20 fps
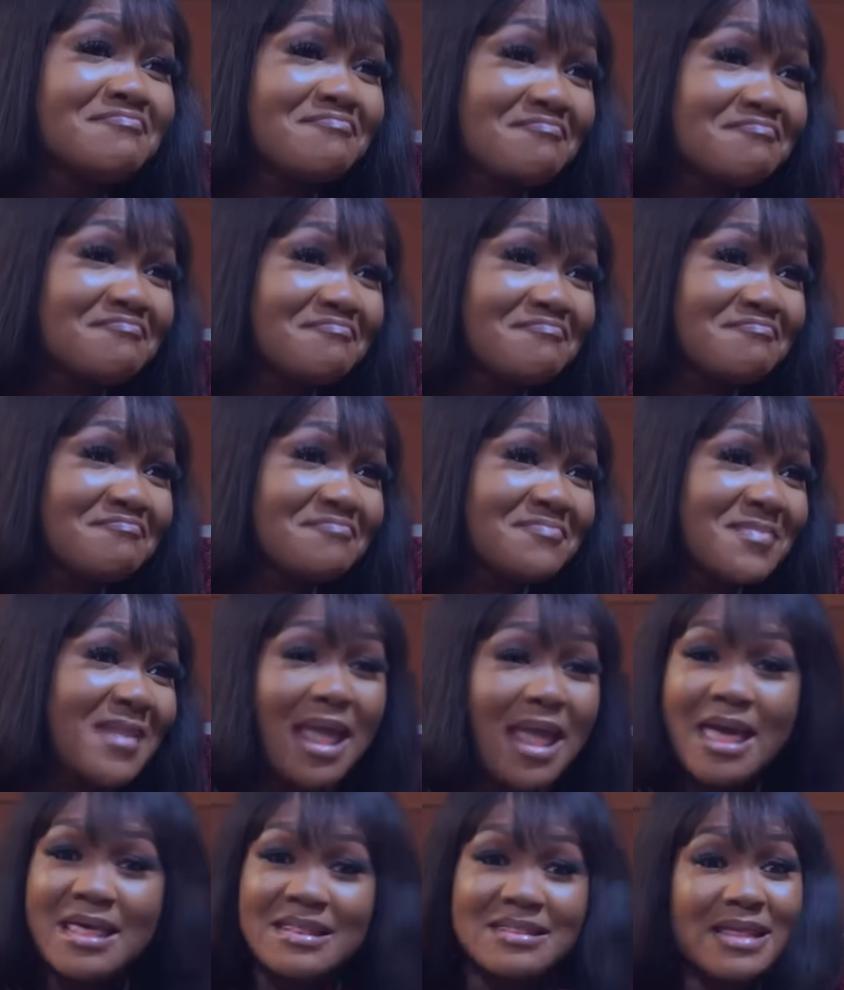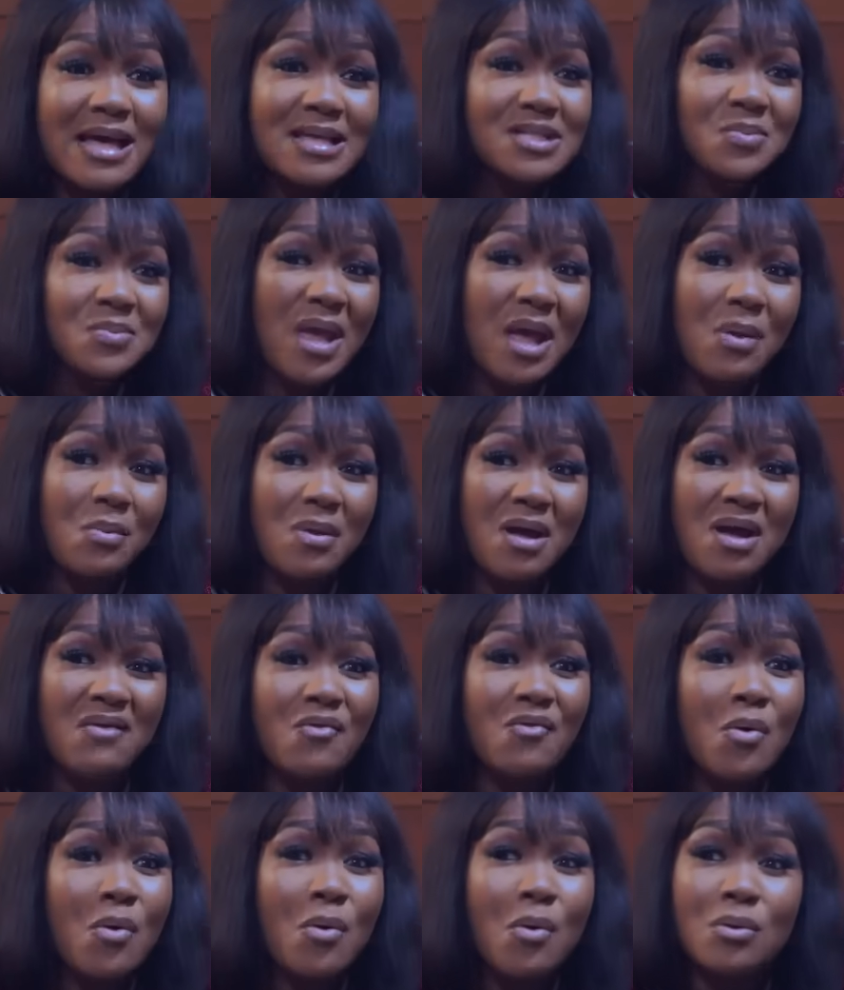Mm-hmm. That way I won't
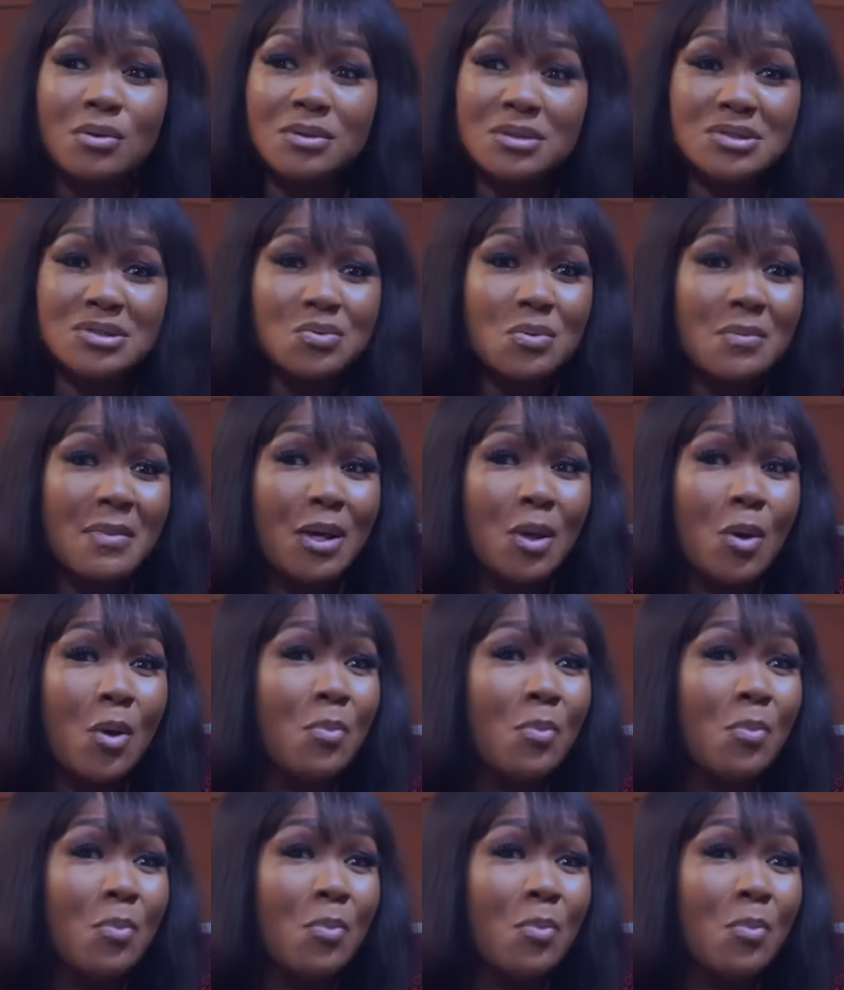have all those women